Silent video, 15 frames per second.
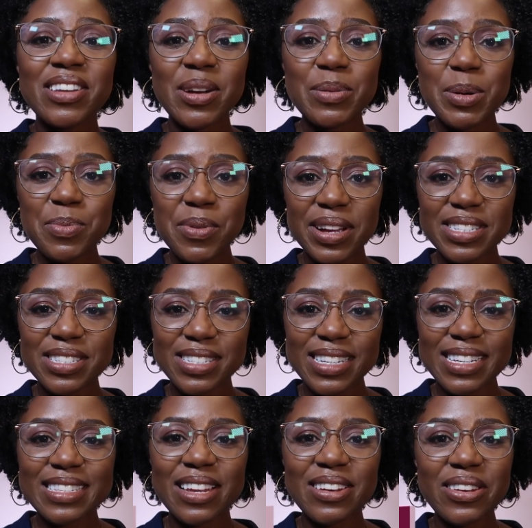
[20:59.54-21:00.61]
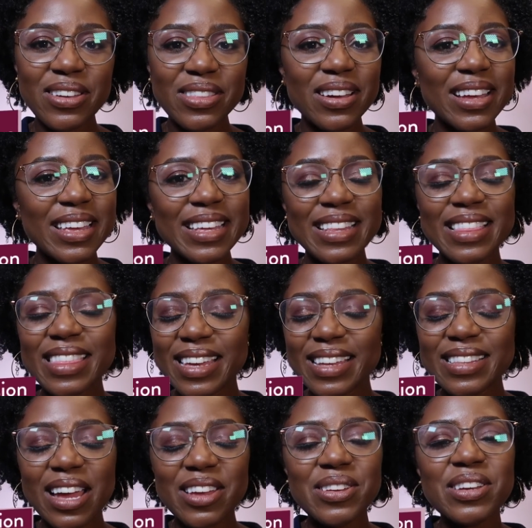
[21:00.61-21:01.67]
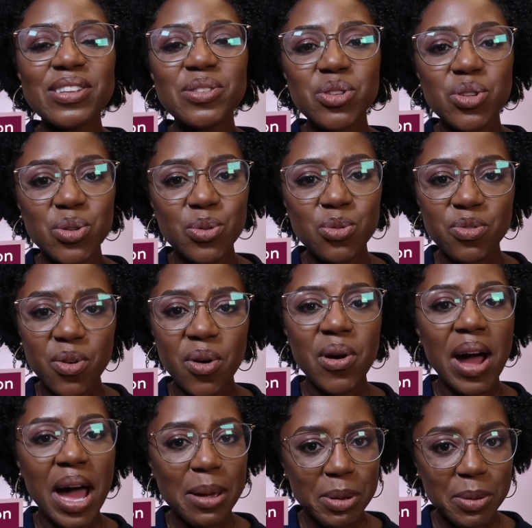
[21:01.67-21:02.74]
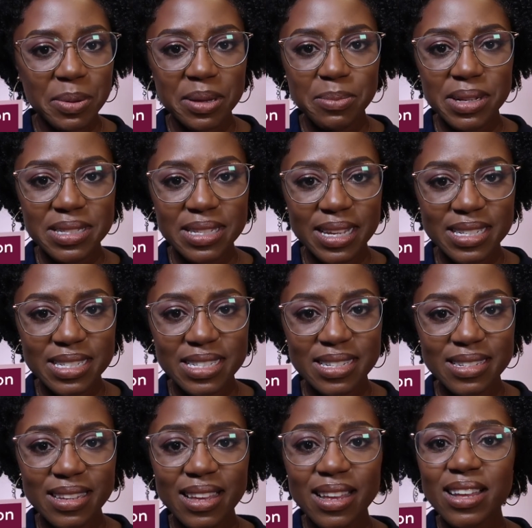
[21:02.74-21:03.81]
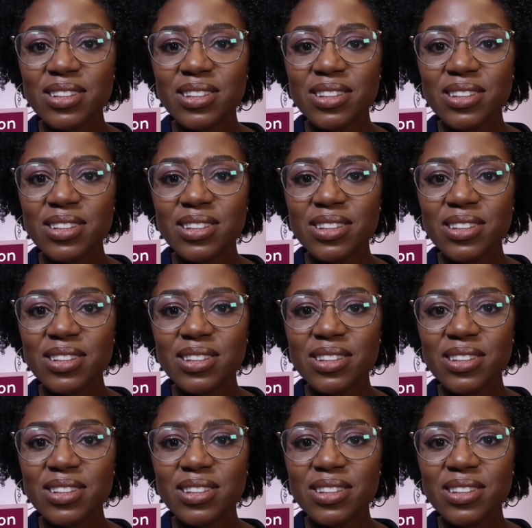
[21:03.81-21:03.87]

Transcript: Dermabrasion is another key thing that you can do for hyperpigmentation.